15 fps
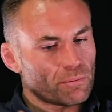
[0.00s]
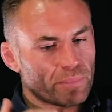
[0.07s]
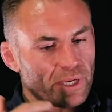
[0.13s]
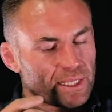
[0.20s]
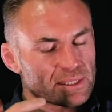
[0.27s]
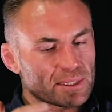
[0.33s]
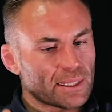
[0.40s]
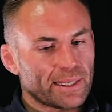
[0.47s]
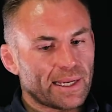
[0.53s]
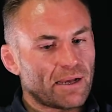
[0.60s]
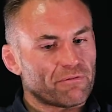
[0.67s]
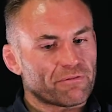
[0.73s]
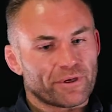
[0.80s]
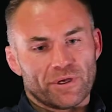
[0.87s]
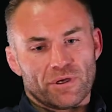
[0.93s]
basically
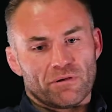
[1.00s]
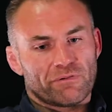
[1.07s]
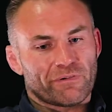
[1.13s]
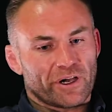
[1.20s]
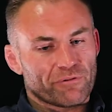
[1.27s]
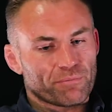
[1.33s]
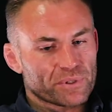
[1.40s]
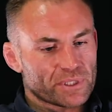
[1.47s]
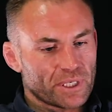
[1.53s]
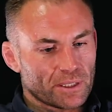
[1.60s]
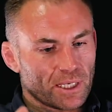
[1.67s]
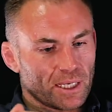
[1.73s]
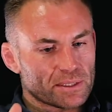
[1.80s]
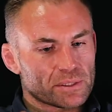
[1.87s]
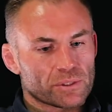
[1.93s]
have 5%
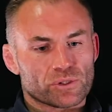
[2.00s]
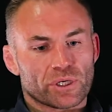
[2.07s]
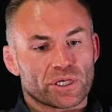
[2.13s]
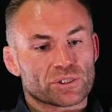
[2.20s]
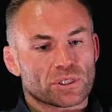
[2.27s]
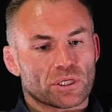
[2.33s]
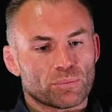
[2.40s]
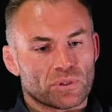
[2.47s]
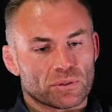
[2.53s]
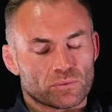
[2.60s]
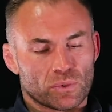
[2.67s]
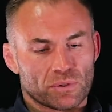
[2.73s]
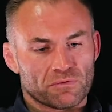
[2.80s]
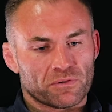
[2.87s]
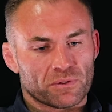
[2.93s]
concentration on putting
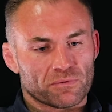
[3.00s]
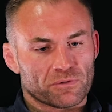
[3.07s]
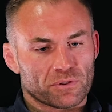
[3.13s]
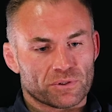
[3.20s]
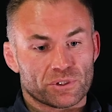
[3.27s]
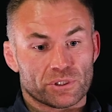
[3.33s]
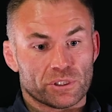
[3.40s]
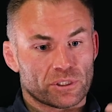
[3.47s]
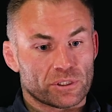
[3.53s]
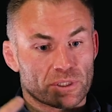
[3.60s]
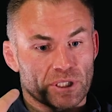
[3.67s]
one foot in front of the other